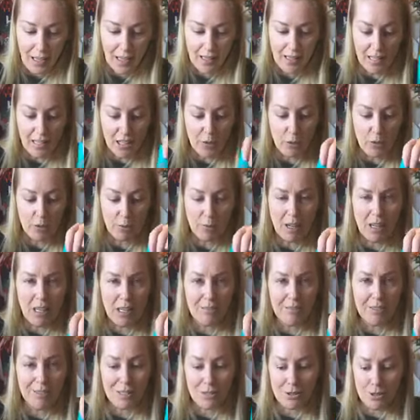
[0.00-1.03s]
I think we might
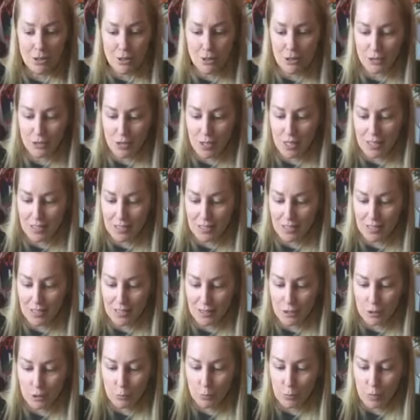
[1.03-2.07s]
need to stretch this
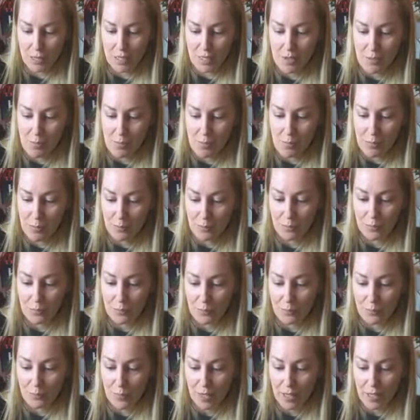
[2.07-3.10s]
a little bit.
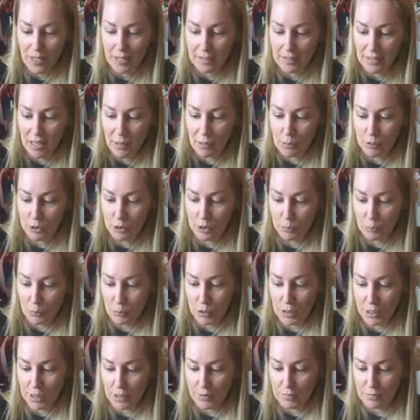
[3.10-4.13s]
I think that would look
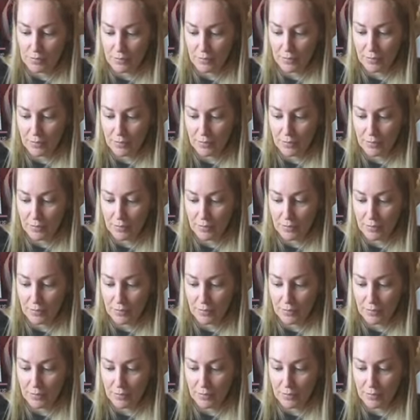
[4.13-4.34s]
pretty.